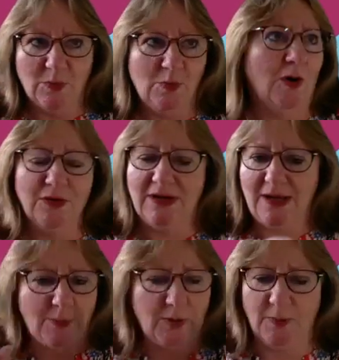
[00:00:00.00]
one,
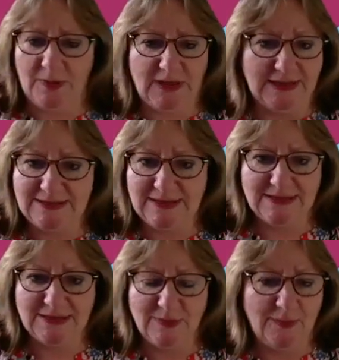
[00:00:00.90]
it
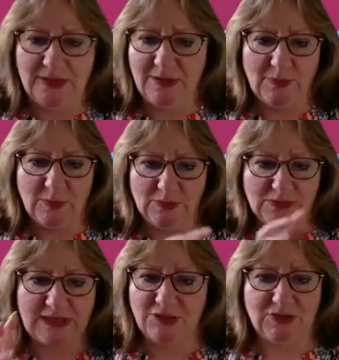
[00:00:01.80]
populated my
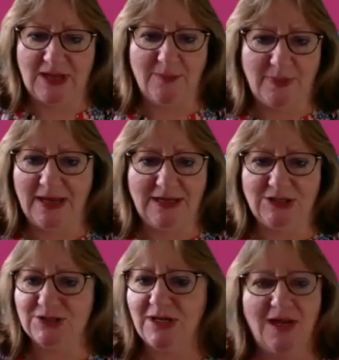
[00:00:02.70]
menopause intranet
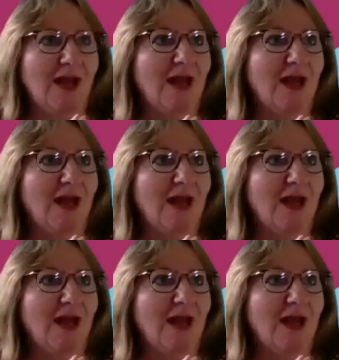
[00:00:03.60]
page